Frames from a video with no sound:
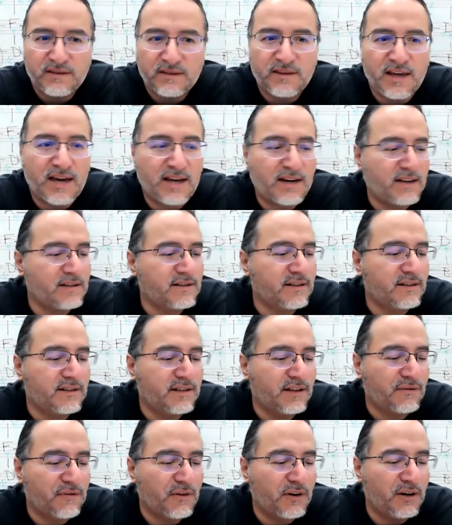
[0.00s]
That is a
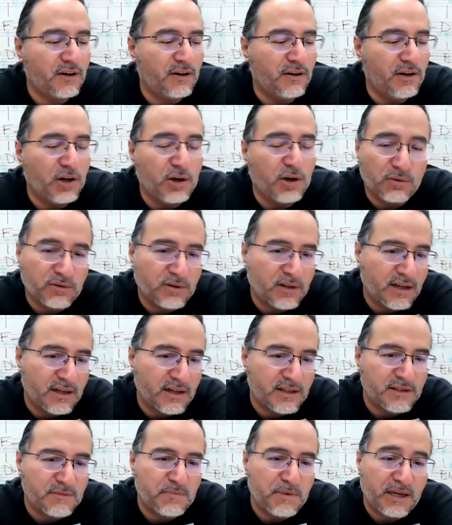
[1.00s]
different note that
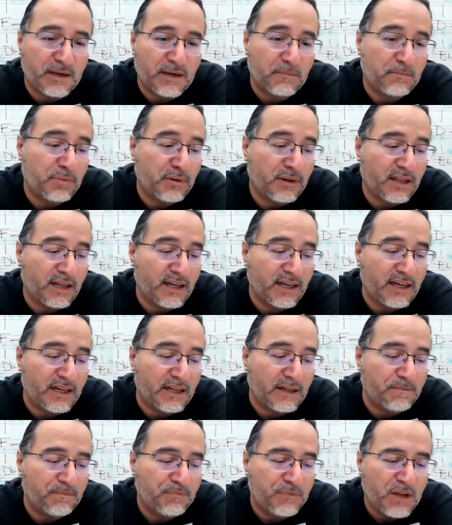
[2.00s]
is being played.